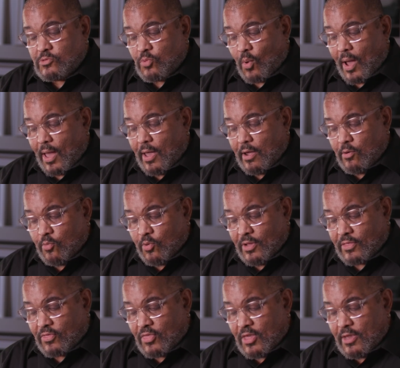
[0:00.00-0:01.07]
is why
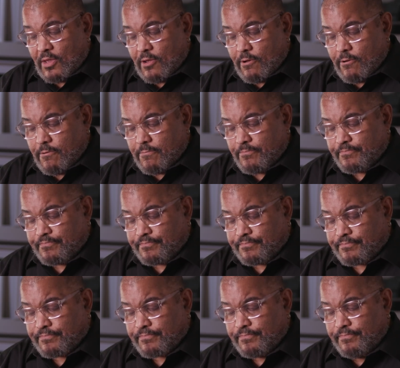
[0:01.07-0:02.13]
with the
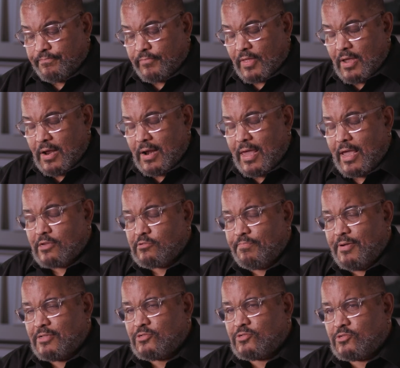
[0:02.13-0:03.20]
class
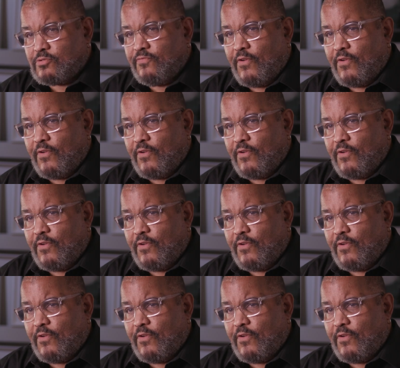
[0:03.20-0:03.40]
pictures